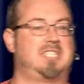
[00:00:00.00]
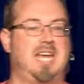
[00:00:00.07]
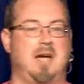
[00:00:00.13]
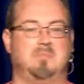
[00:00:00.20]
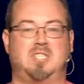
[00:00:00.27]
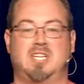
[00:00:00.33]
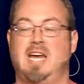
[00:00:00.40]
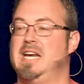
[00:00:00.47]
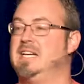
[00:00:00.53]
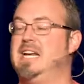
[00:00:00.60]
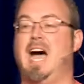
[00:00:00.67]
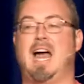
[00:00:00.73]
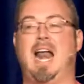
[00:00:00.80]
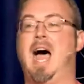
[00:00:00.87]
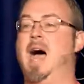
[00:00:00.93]
kept saying,
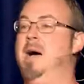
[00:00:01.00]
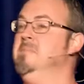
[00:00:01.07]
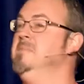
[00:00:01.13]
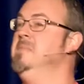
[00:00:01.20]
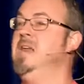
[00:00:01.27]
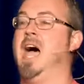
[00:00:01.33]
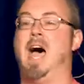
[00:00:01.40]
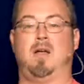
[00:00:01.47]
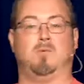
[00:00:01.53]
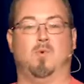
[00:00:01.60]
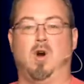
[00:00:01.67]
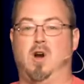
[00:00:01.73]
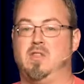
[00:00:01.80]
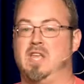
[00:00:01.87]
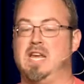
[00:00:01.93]
God, I'm not
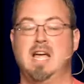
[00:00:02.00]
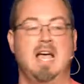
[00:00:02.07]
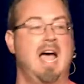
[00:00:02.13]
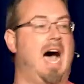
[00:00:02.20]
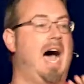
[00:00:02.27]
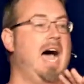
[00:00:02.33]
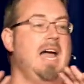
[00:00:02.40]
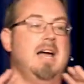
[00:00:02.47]
worthy. I